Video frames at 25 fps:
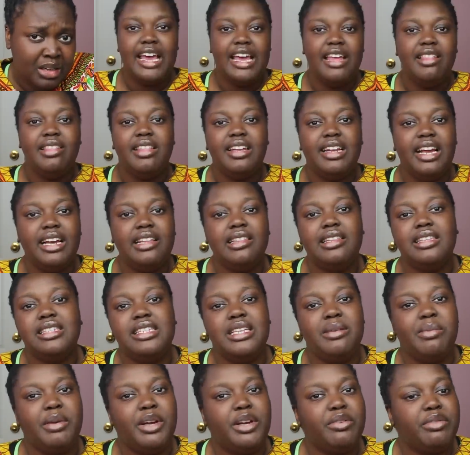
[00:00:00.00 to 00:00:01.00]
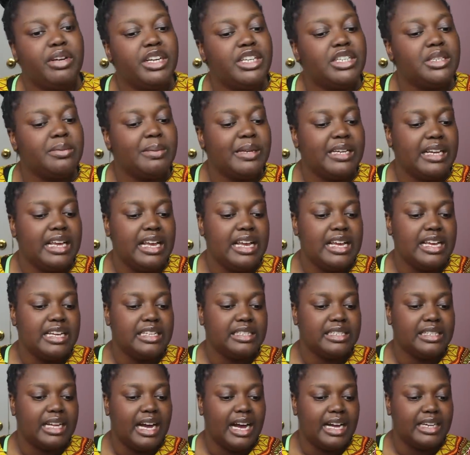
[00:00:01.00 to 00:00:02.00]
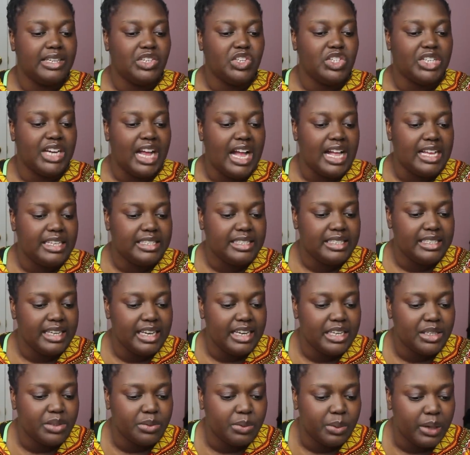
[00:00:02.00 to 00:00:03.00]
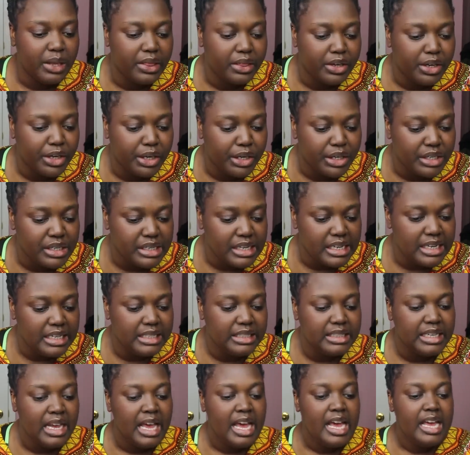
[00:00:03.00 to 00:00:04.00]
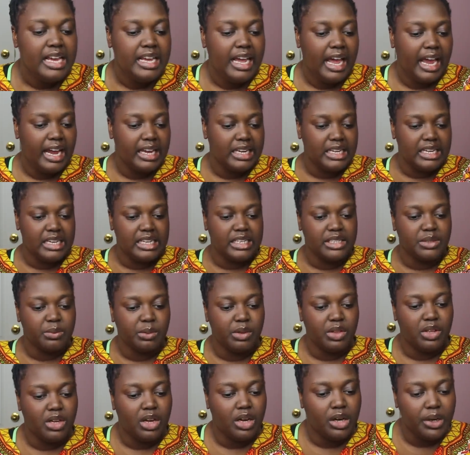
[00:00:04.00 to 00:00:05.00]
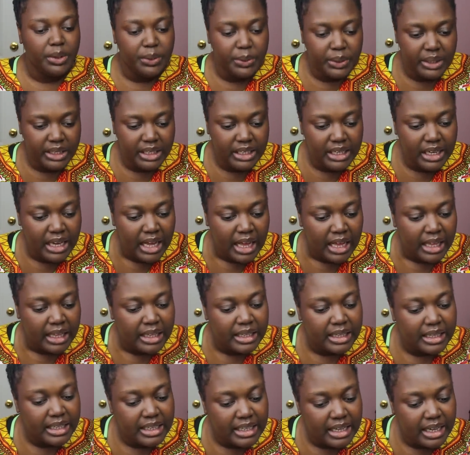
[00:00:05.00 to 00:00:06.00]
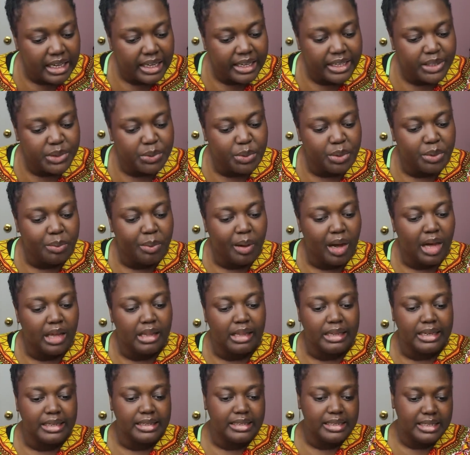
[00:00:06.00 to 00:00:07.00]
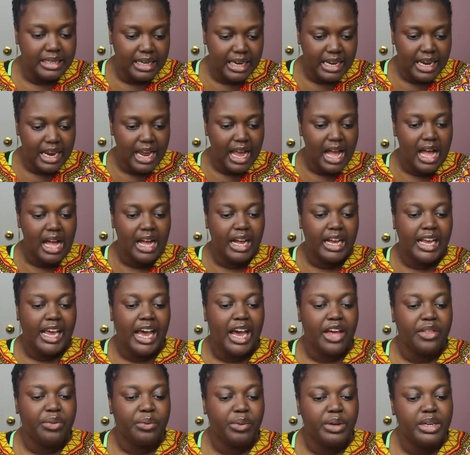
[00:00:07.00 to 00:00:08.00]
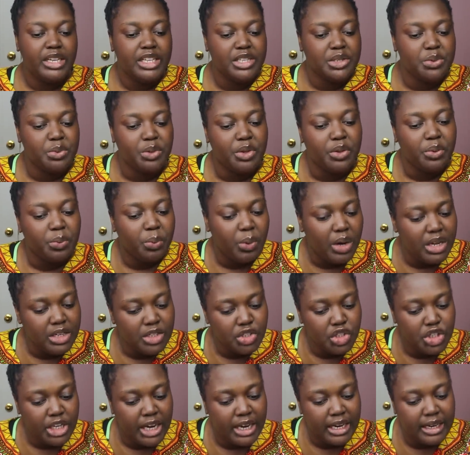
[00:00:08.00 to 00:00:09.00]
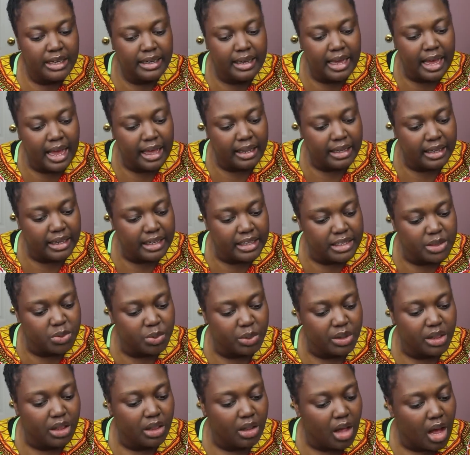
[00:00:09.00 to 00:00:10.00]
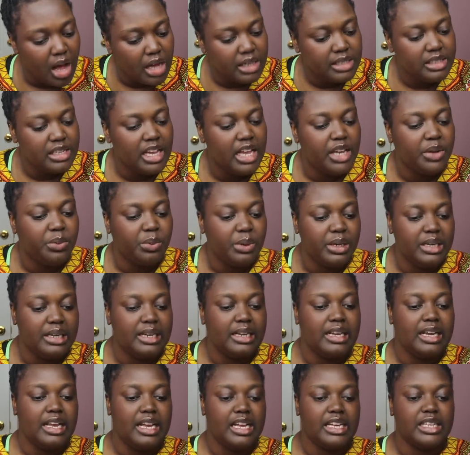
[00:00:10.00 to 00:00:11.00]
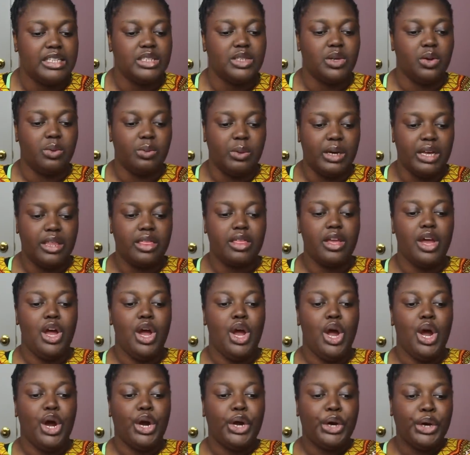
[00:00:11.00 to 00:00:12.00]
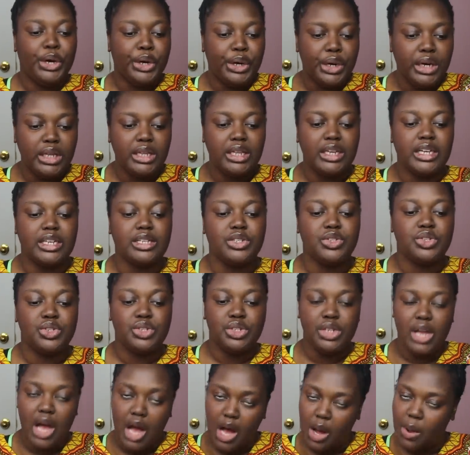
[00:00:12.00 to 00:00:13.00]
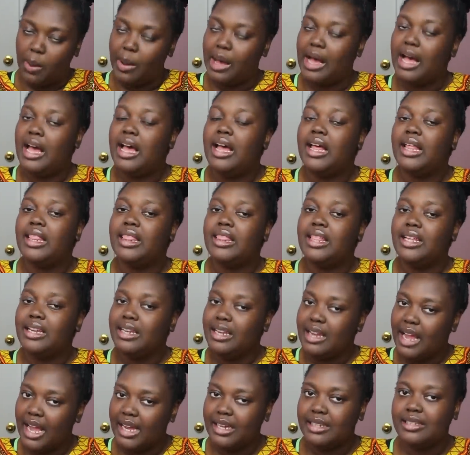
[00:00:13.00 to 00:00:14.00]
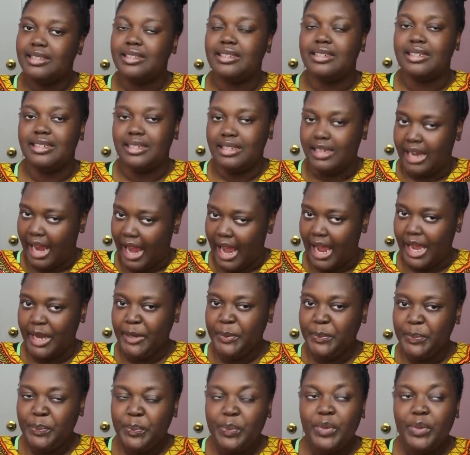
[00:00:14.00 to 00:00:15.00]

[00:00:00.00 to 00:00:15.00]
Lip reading: In the night, the sleeping arrangement is that Jess is with Curtains. Katie is with Cody. Leah is with Polly D. Catherine is with One Chain. Ella is with Lox. And Whitney is with Curly. So the next day,